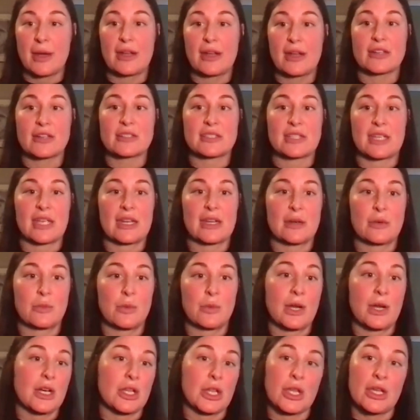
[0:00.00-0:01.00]
your skin and
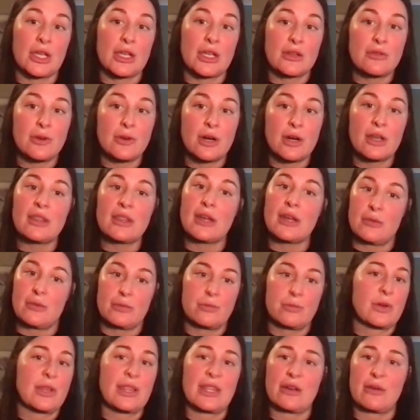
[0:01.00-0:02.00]
what you're looking for. They're
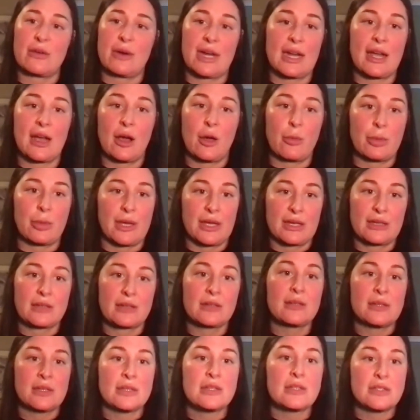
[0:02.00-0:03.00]
really great at helping
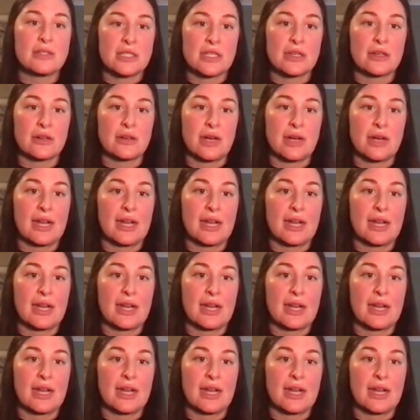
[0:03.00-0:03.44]
too.